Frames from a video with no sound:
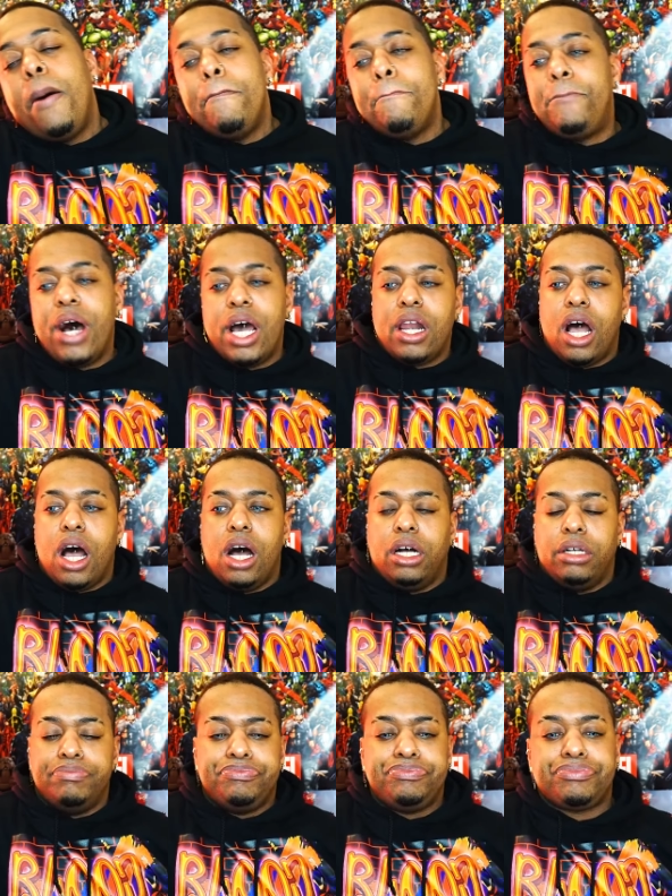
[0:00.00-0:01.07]
But
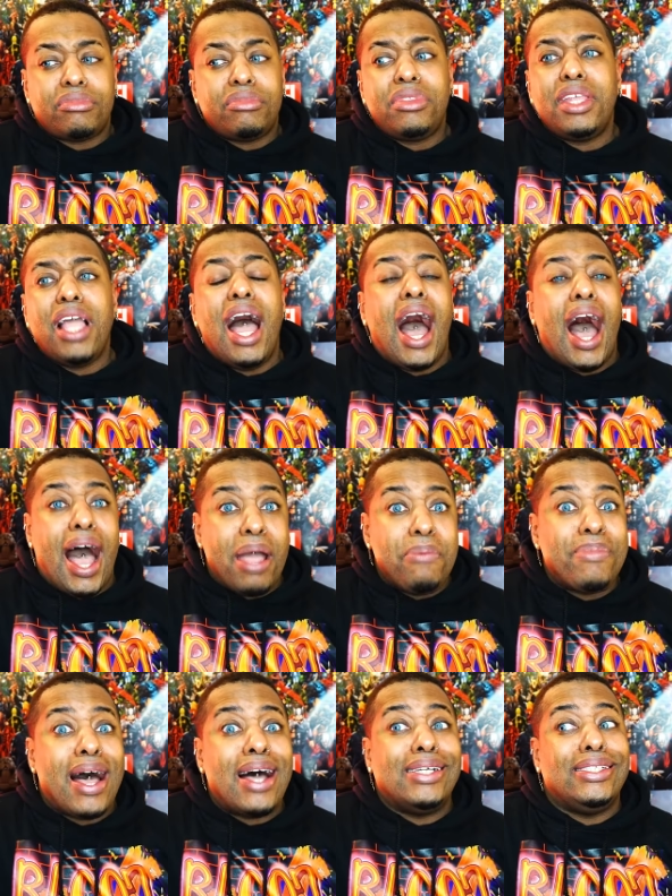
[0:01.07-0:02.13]
I'm
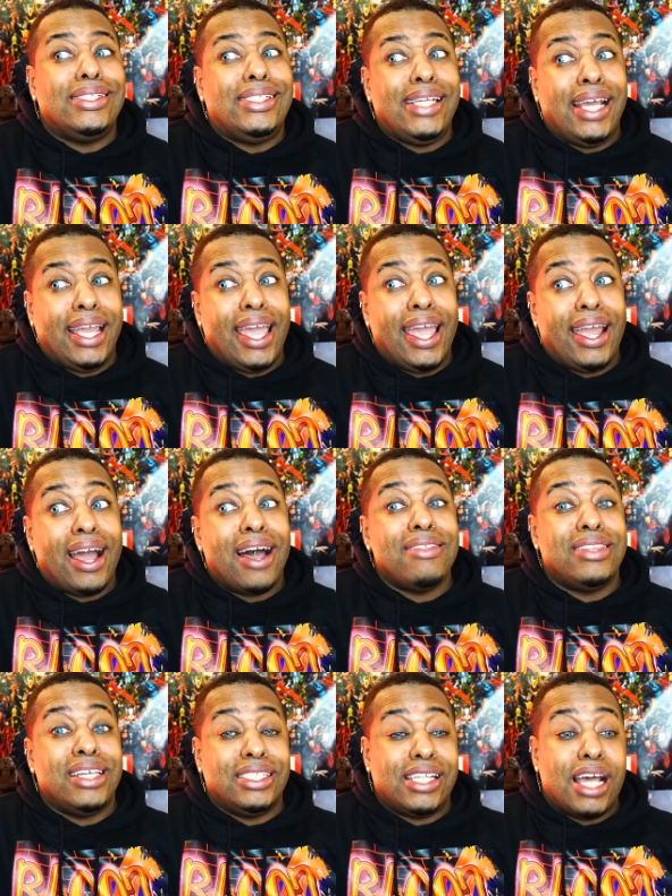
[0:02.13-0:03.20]
digging
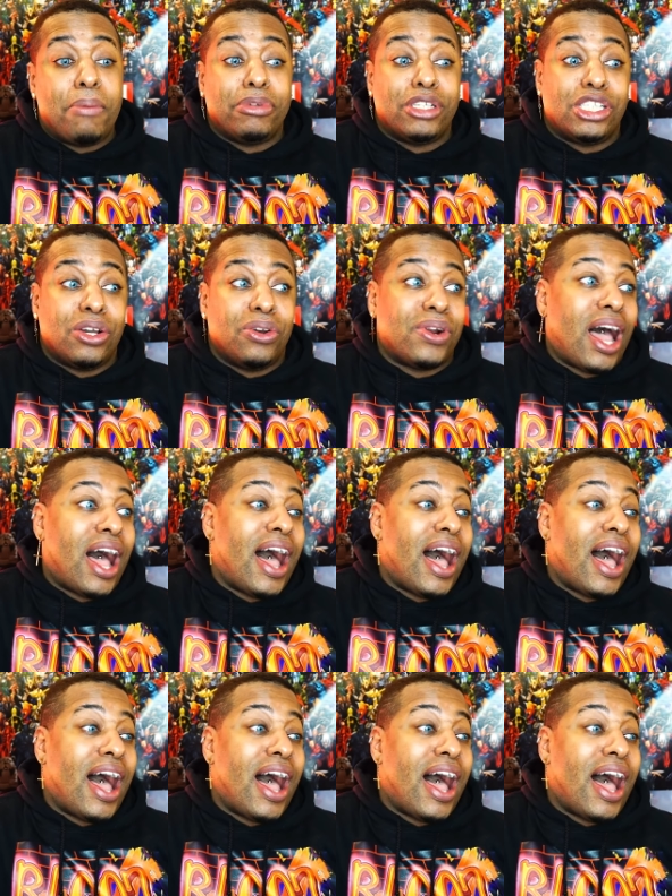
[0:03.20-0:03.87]
this episode.